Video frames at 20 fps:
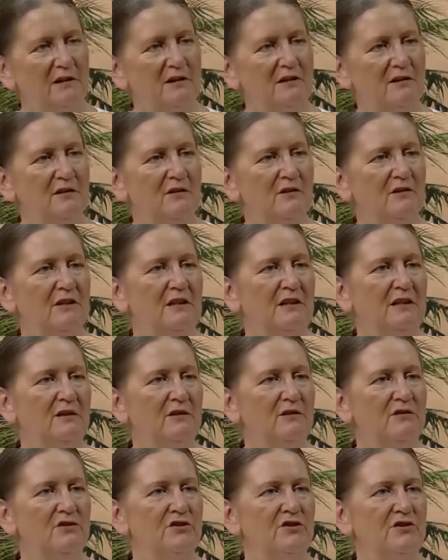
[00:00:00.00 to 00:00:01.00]
It's not
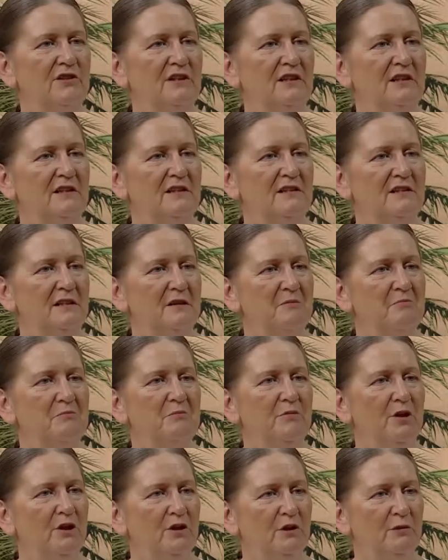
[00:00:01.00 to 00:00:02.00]
illusory, it's
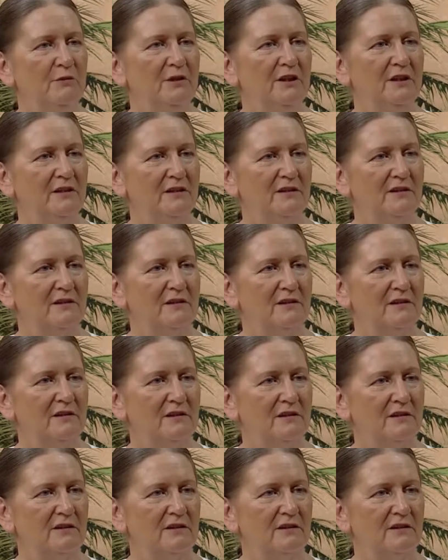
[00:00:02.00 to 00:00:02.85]
impermanent.